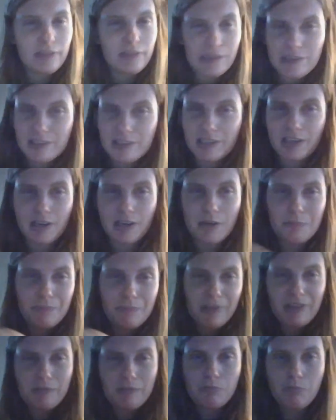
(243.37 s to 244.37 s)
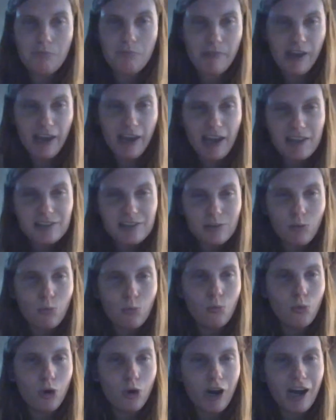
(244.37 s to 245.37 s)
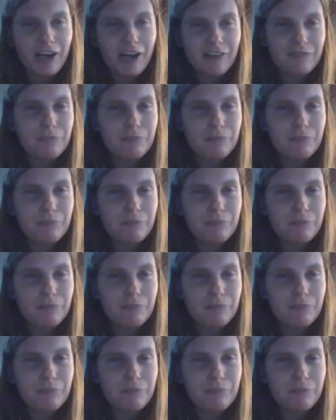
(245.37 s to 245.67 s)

it's like a big mass, a wad of